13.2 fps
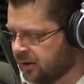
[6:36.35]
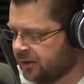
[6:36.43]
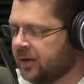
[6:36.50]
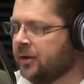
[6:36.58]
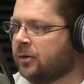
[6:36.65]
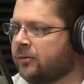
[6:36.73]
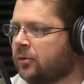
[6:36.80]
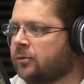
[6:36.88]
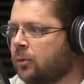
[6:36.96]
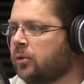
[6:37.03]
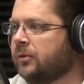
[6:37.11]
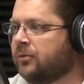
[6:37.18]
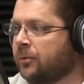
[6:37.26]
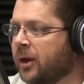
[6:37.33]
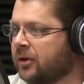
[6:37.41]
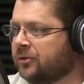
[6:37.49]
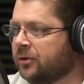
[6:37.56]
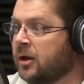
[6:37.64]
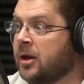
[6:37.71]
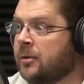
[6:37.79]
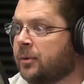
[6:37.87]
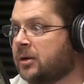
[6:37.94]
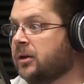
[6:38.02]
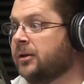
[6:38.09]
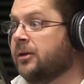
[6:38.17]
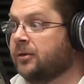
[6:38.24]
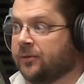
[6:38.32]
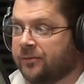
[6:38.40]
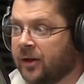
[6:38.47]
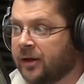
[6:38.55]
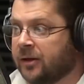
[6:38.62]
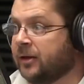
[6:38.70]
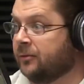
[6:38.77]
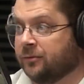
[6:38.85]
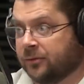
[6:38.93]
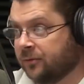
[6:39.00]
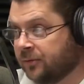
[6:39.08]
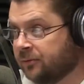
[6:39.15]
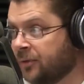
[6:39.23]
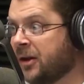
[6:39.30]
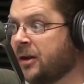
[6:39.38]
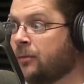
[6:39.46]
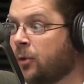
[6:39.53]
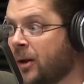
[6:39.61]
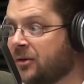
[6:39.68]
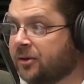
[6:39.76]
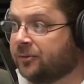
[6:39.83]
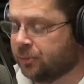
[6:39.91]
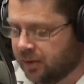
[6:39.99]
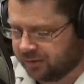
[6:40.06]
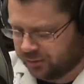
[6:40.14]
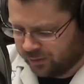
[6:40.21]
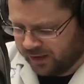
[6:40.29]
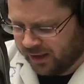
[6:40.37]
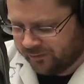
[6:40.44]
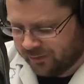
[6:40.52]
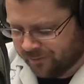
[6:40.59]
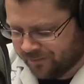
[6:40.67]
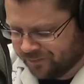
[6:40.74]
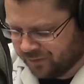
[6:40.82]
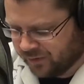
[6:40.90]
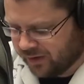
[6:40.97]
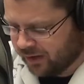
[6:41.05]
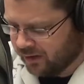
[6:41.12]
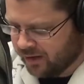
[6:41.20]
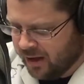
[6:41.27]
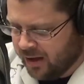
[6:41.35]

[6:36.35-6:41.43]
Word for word: Click here for more information, but click here to find out more about this product, what have you. Mm-hmm. Okay.